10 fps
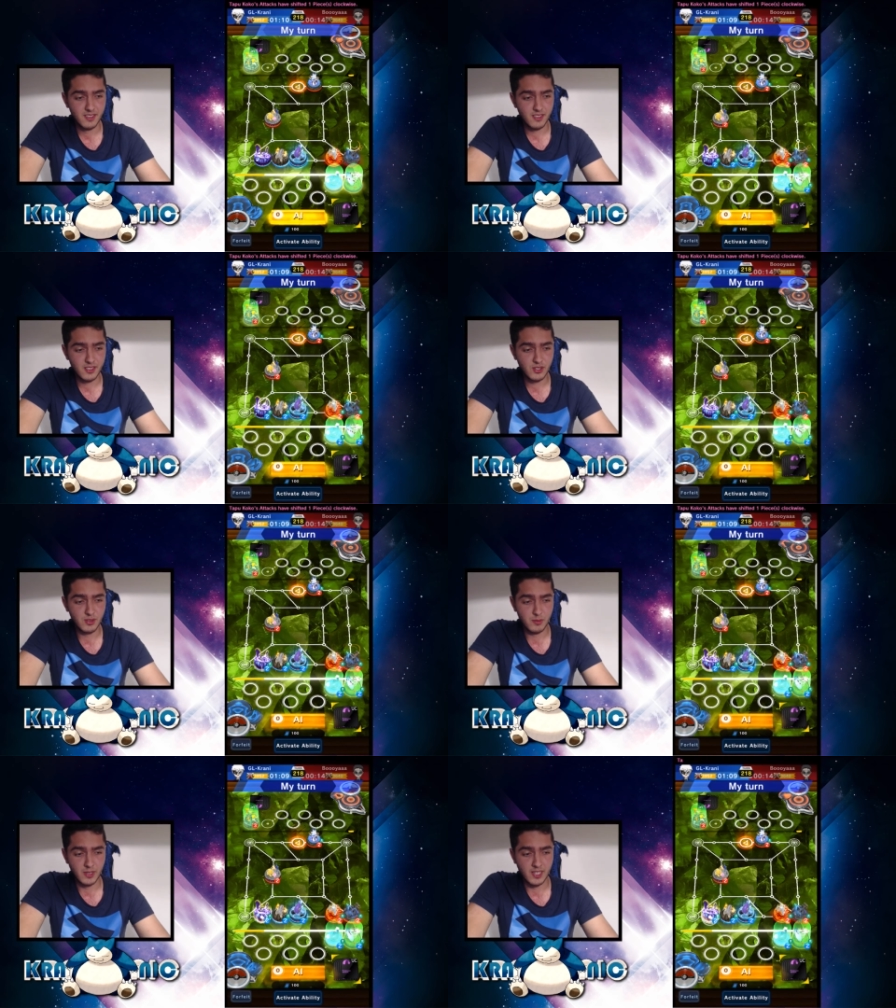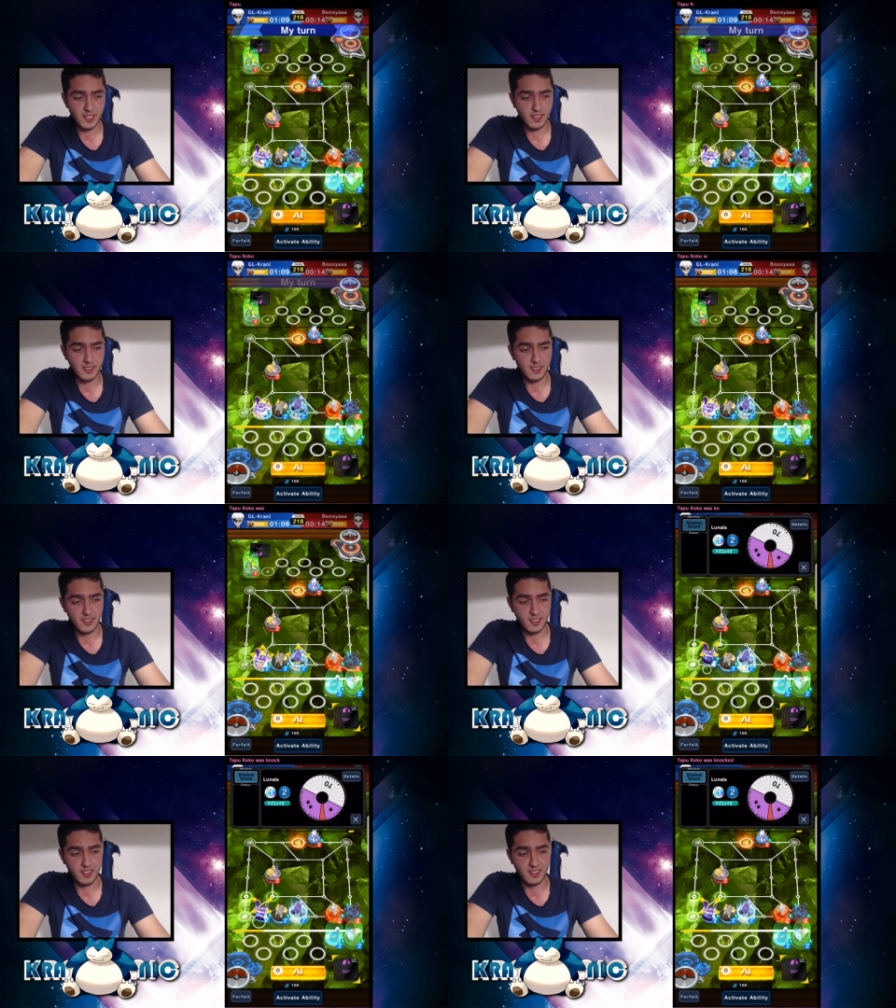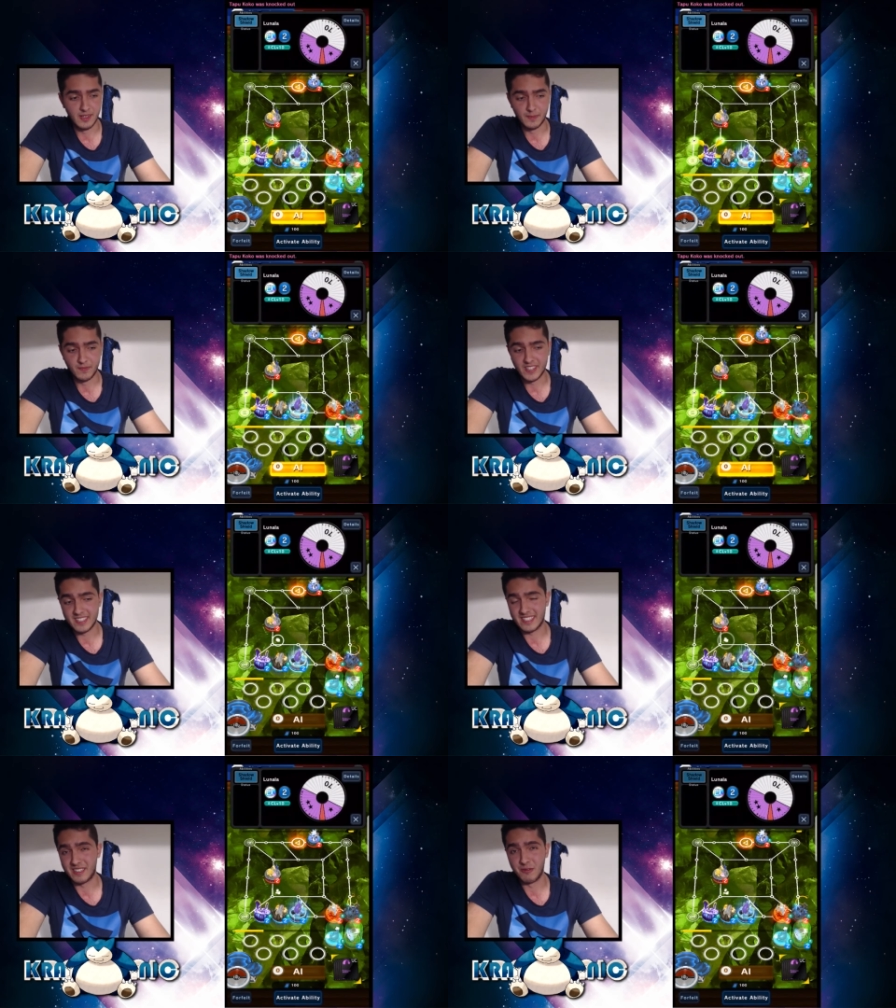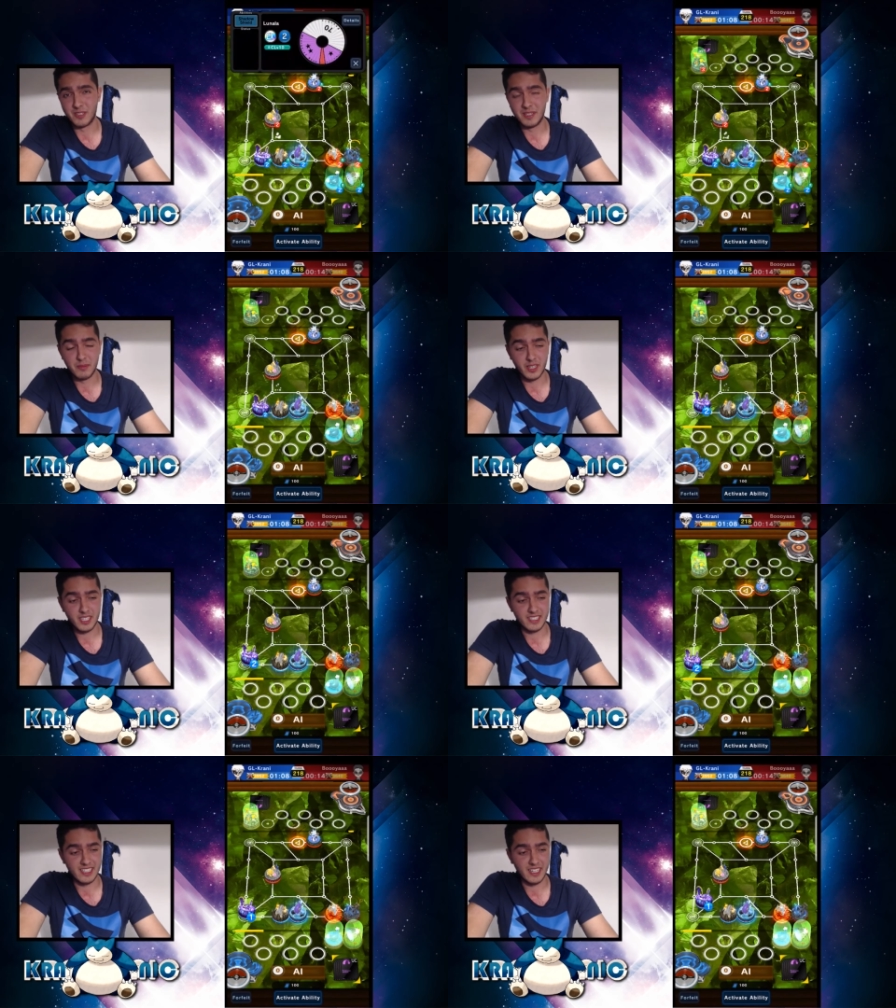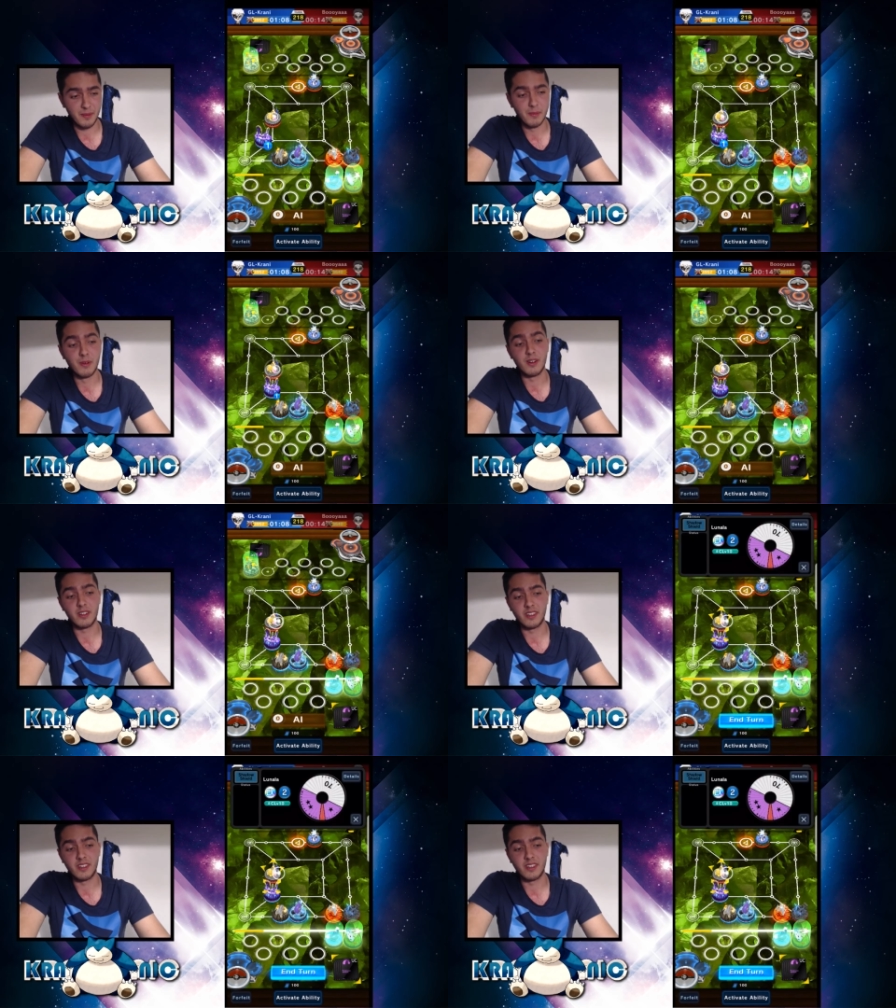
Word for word: Too bad um, it's a win by time, but